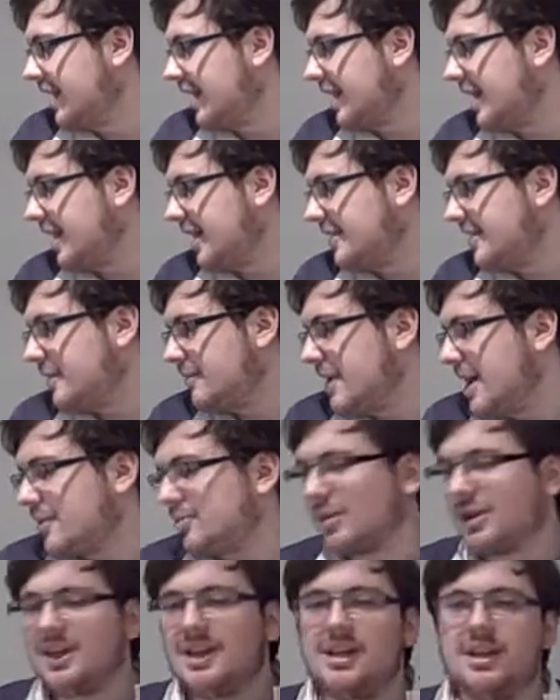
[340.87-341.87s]
Then we had
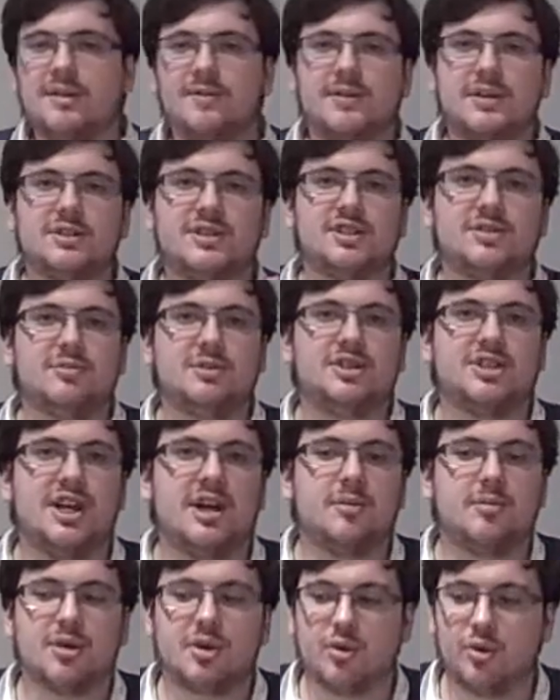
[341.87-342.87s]
Melina versus
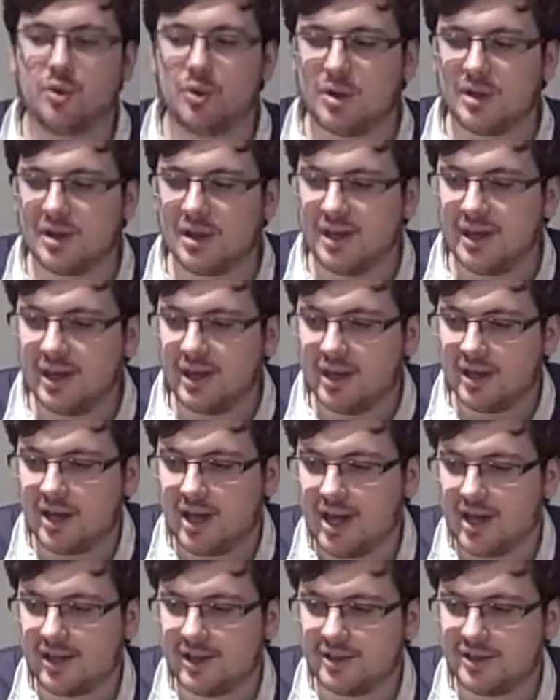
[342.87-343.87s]
Michelle McCool,
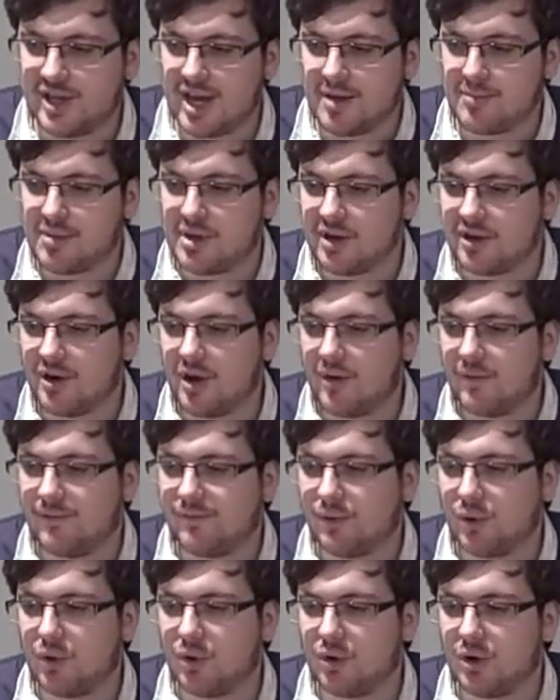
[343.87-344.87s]
the champion
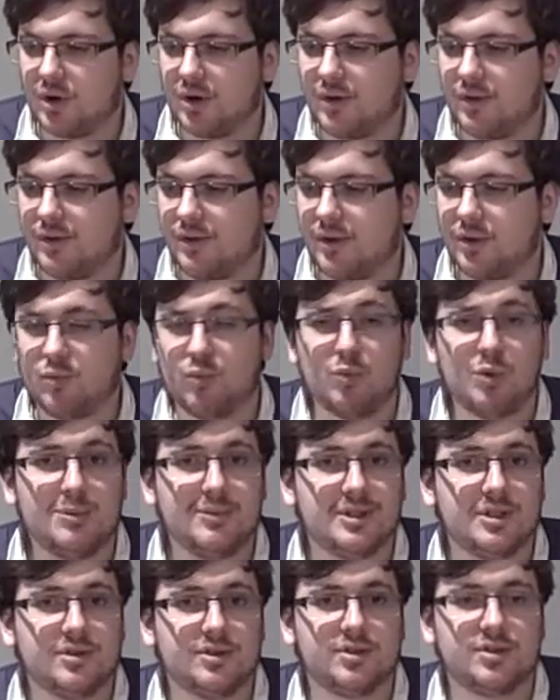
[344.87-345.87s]
for the
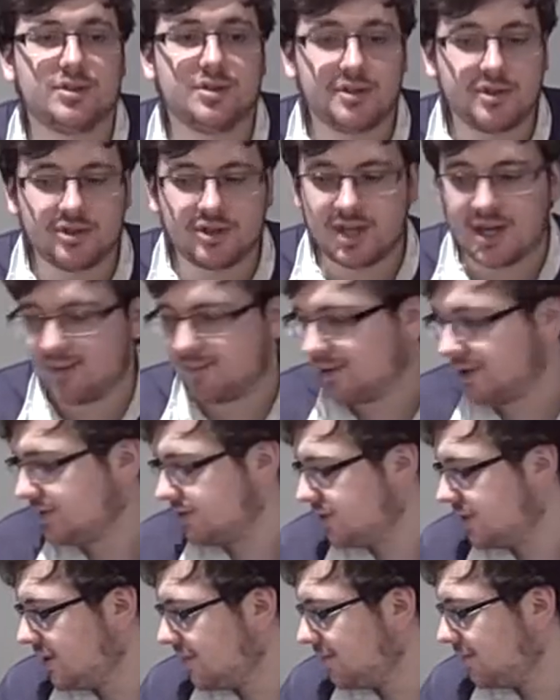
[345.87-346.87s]
Women's
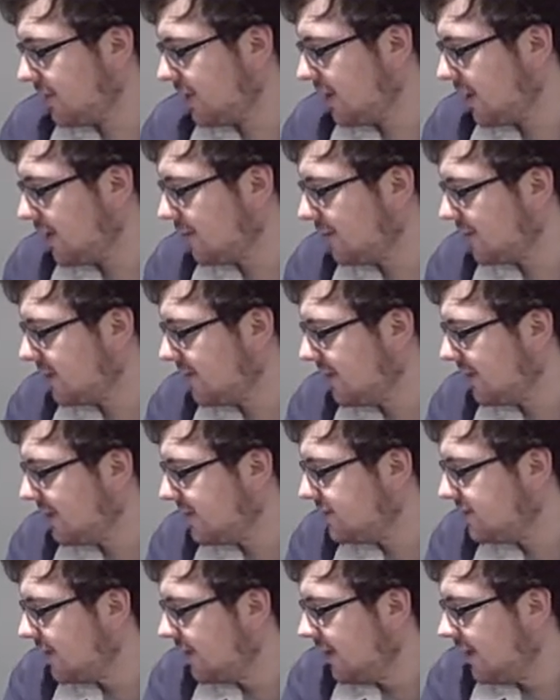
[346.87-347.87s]
Championship, I believe it
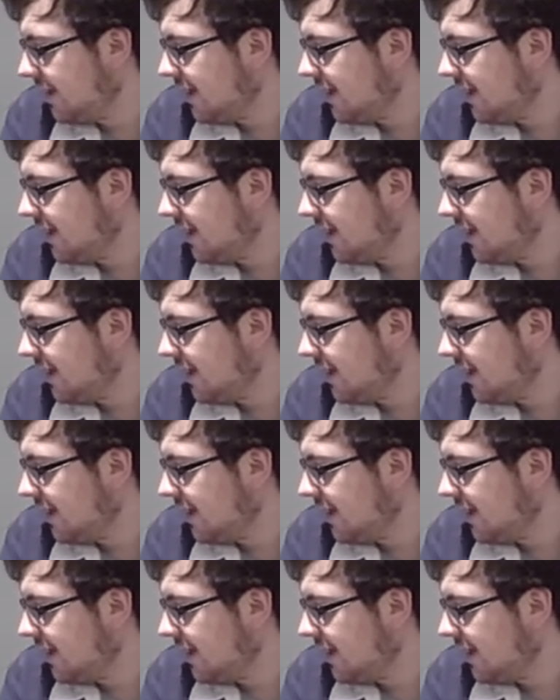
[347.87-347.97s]
is.